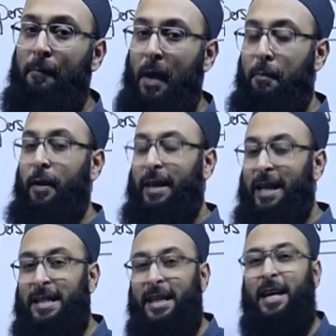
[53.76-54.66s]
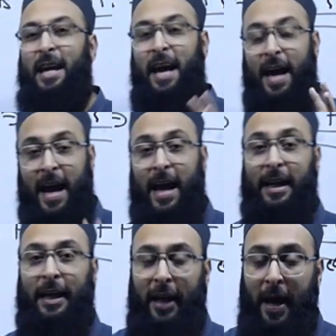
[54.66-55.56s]
paper easy
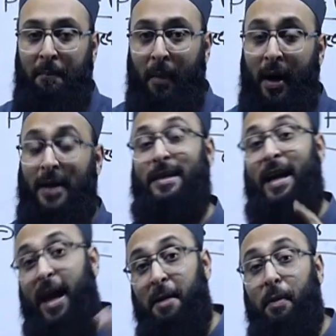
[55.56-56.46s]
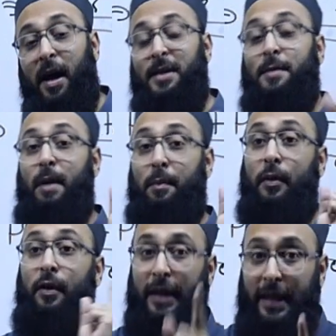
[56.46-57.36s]
and grab marks and pass
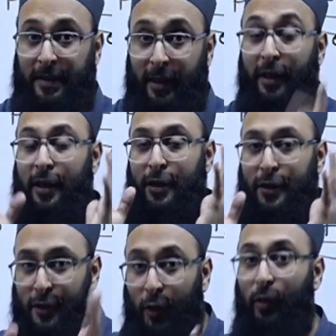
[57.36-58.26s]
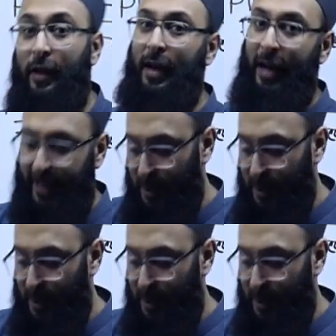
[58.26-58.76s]
paper easily. So let's